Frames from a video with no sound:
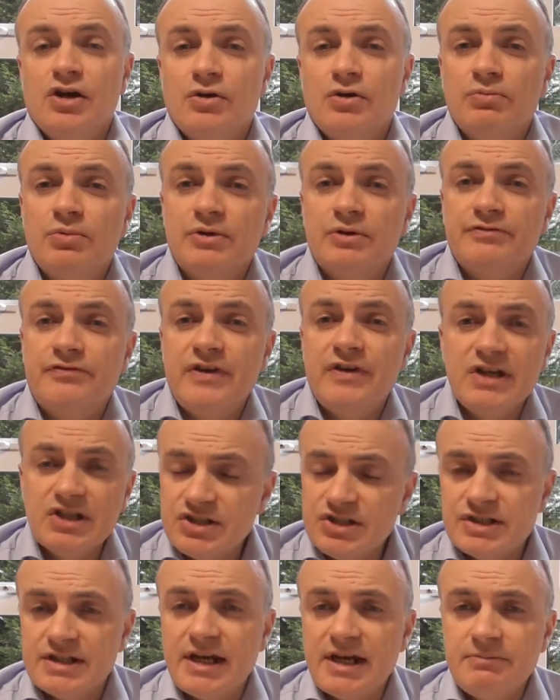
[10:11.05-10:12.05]
will
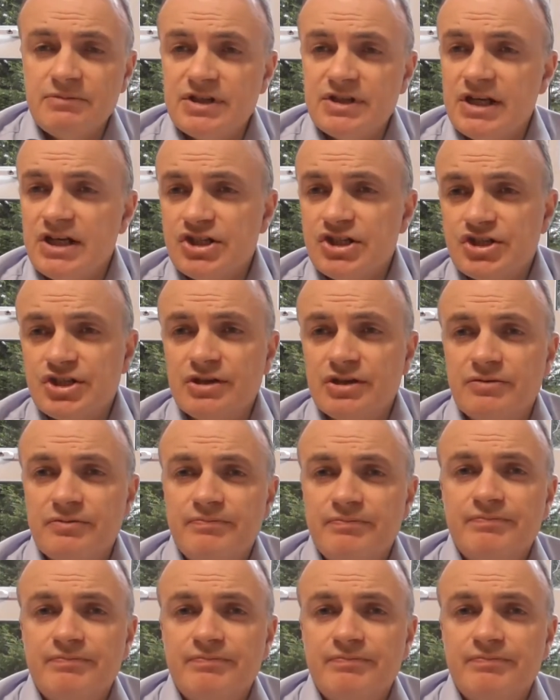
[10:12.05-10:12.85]
face temptation